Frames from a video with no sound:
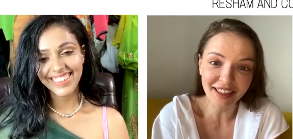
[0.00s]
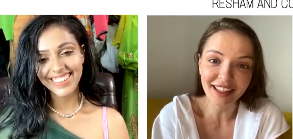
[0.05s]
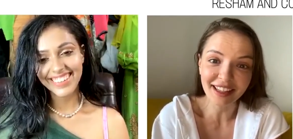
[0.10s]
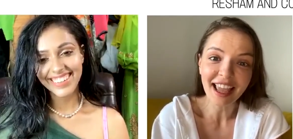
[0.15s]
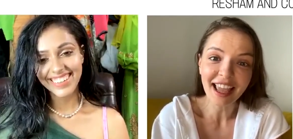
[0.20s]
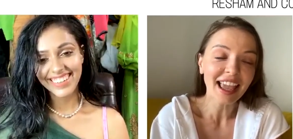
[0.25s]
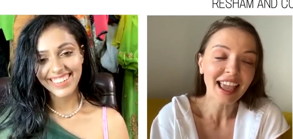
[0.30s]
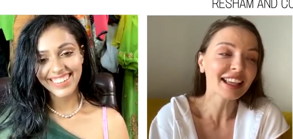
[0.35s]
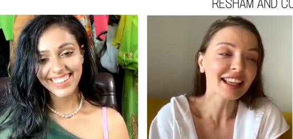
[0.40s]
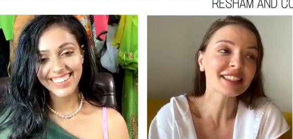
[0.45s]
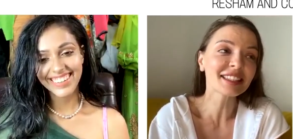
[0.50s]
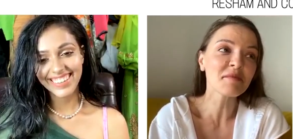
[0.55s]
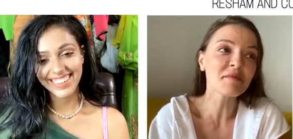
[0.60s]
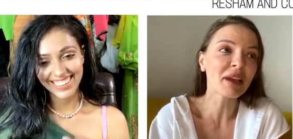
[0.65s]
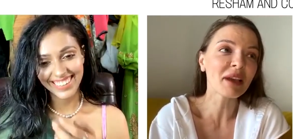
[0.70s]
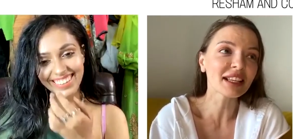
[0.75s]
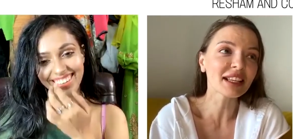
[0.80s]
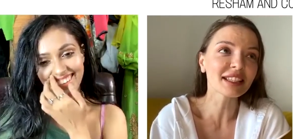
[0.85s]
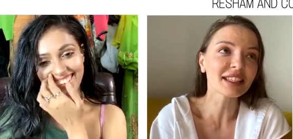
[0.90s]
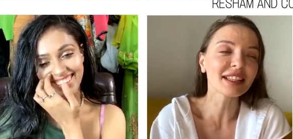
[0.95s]
Speaker 1: It's
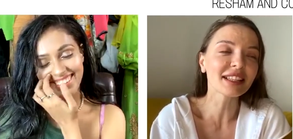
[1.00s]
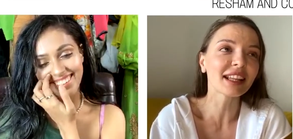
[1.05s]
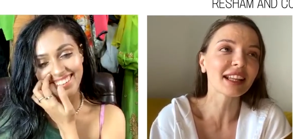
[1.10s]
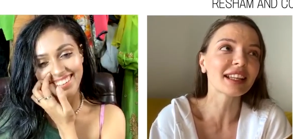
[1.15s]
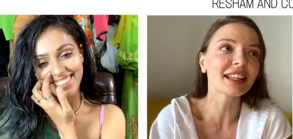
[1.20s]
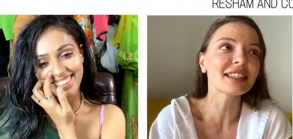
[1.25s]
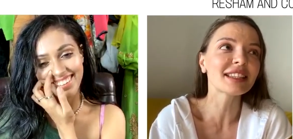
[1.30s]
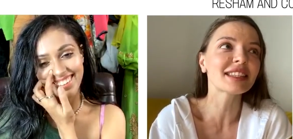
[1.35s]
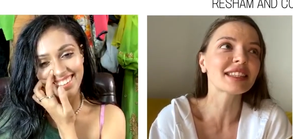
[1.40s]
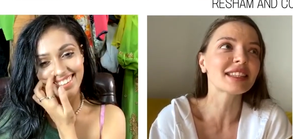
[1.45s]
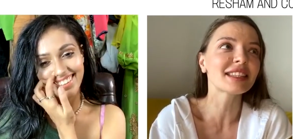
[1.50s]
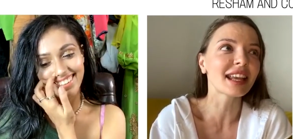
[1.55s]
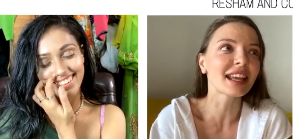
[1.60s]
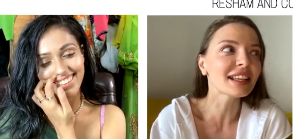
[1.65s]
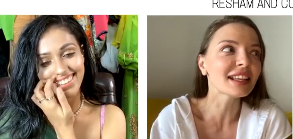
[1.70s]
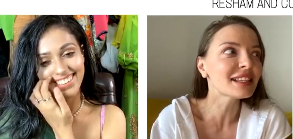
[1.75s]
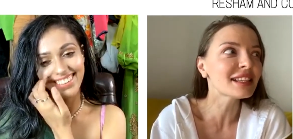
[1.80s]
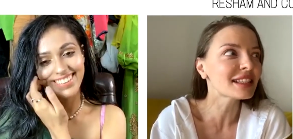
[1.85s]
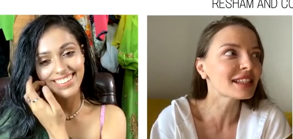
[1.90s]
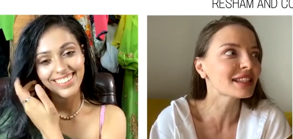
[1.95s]
amazing that it
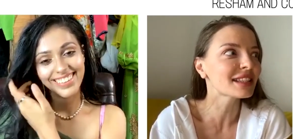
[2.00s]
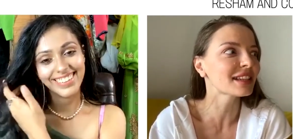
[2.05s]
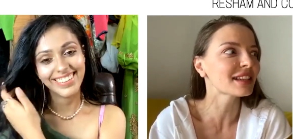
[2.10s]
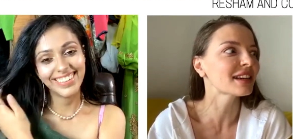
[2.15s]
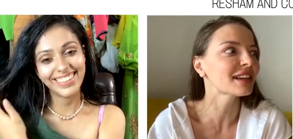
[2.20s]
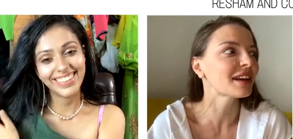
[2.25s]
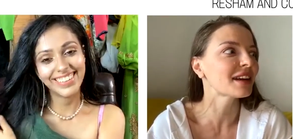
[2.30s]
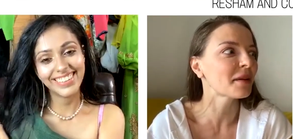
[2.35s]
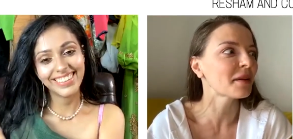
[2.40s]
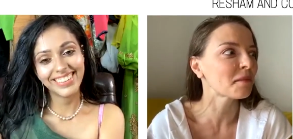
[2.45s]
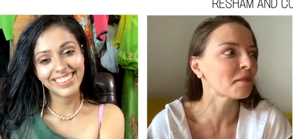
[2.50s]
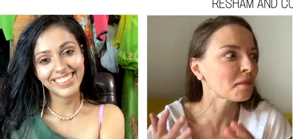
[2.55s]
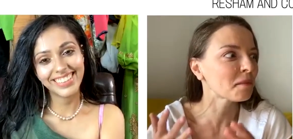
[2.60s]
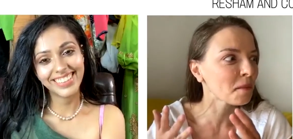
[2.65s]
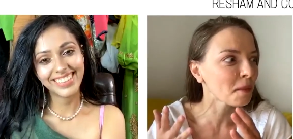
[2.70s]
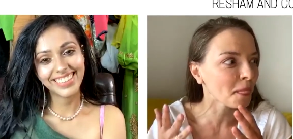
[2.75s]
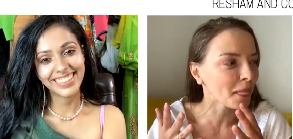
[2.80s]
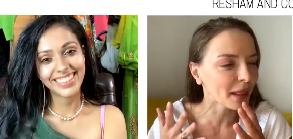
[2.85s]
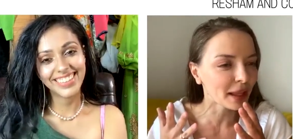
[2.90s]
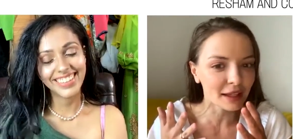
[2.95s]
stays. Uh,
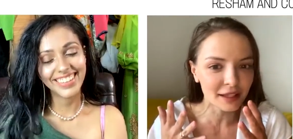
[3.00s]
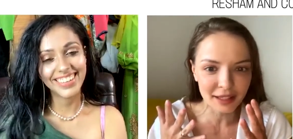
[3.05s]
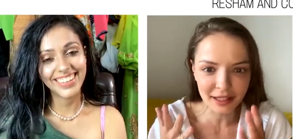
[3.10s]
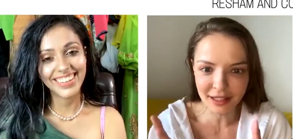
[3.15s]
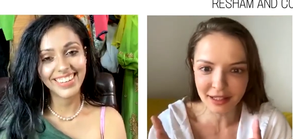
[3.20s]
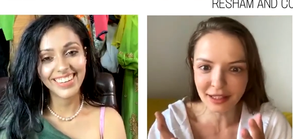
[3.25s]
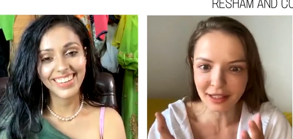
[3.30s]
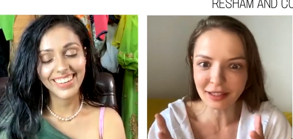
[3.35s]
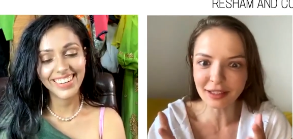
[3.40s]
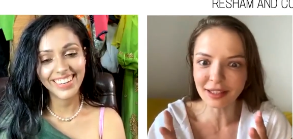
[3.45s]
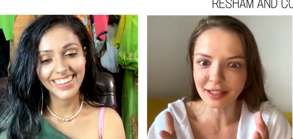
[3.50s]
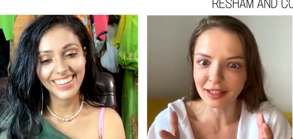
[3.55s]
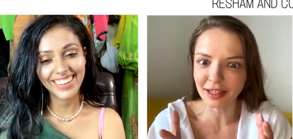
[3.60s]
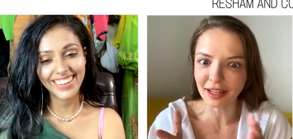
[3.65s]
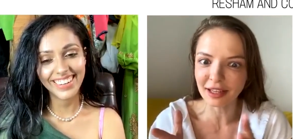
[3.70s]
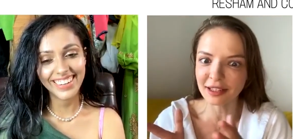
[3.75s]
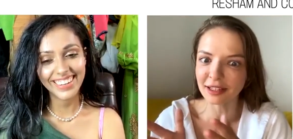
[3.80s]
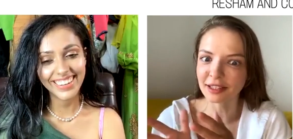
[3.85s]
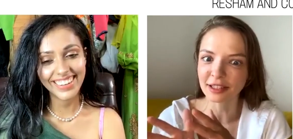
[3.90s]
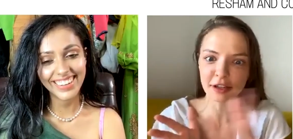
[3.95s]
still stays
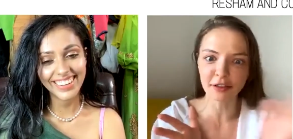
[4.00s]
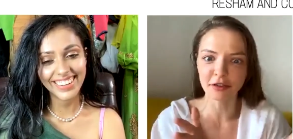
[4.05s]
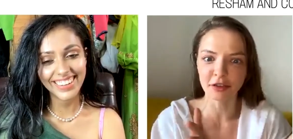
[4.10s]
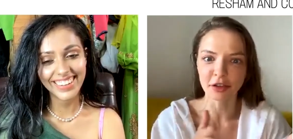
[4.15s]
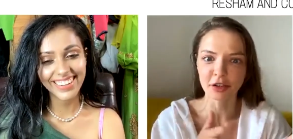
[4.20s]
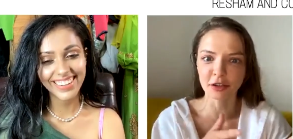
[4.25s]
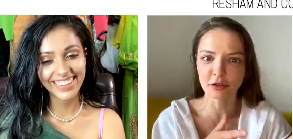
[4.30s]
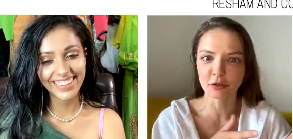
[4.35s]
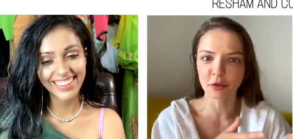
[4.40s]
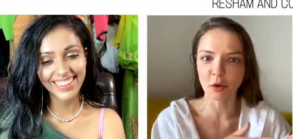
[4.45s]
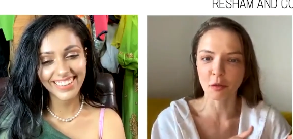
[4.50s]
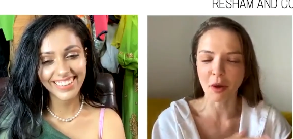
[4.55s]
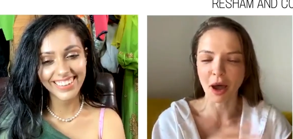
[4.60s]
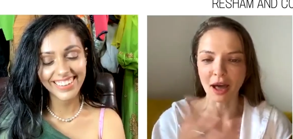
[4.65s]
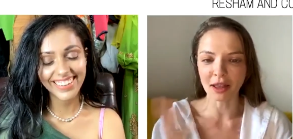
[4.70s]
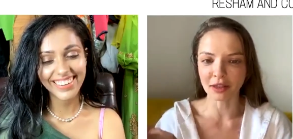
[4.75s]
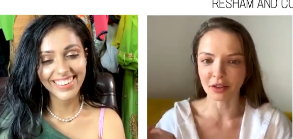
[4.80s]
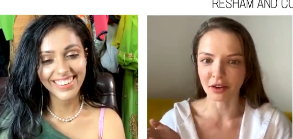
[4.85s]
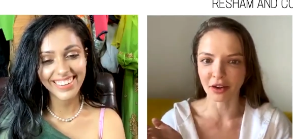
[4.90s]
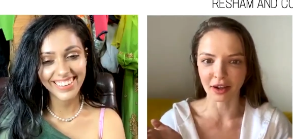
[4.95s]
different from other
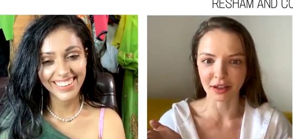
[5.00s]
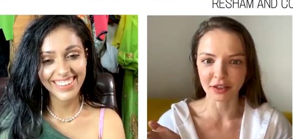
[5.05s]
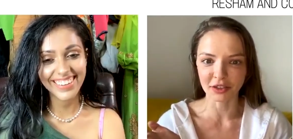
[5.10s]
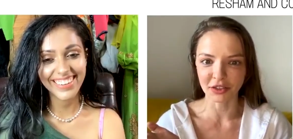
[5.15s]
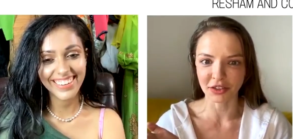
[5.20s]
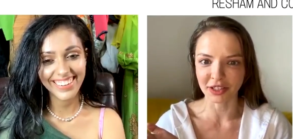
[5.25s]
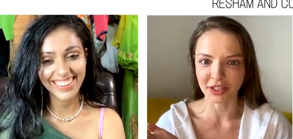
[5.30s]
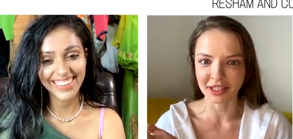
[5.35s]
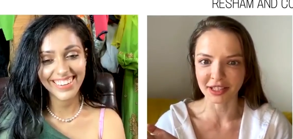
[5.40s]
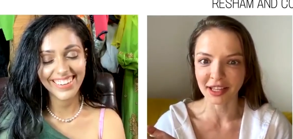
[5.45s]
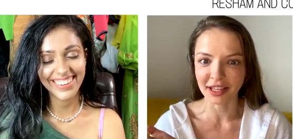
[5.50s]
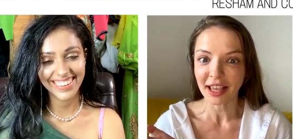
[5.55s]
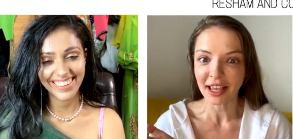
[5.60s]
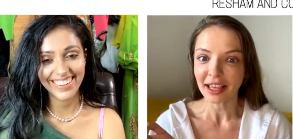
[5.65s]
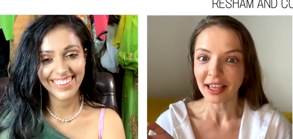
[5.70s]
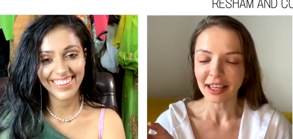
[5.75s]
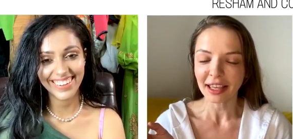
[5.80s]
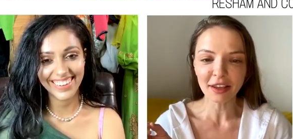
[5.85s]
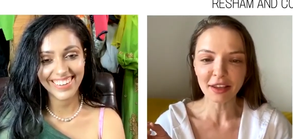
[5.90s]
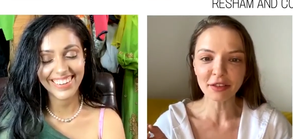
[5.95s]
countries
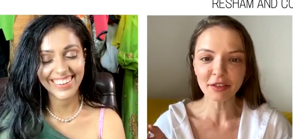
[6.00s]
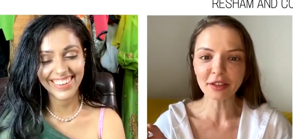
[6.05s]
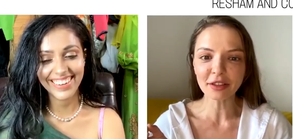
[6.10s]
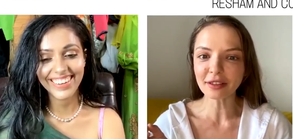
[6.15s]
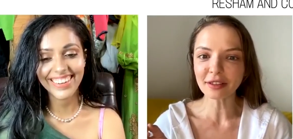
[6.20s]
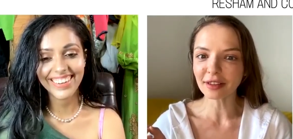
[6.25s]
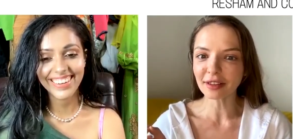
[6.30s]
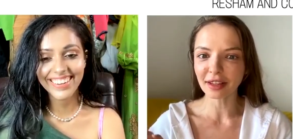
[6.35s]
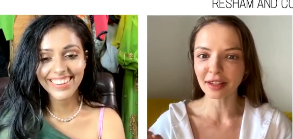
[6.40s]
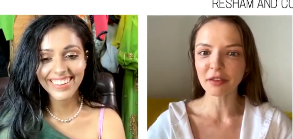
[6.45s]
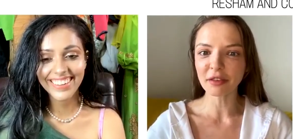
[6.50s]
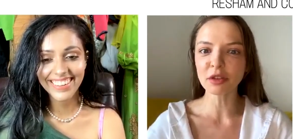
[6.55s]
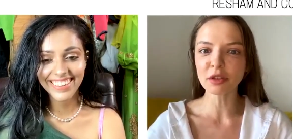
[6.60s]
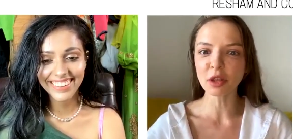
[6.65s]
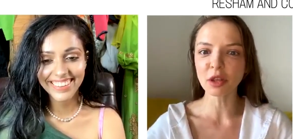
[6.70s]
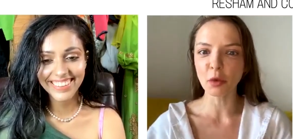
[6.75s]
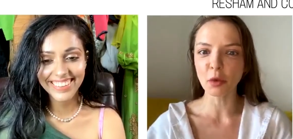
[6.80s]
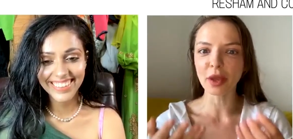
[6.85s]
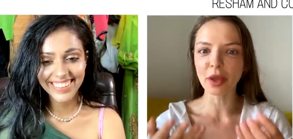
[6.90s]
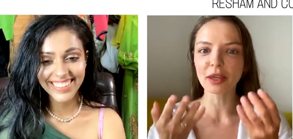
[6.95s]
even even the
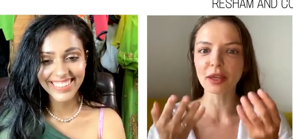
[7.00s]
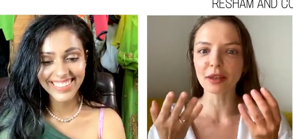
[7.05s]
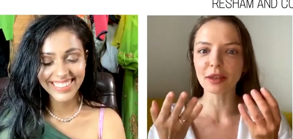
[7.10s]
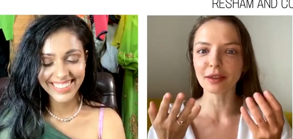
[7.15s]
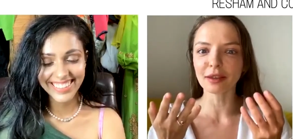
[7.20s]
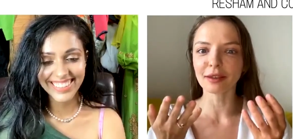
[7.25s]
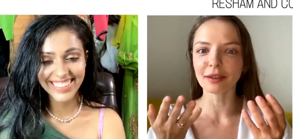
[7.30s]
way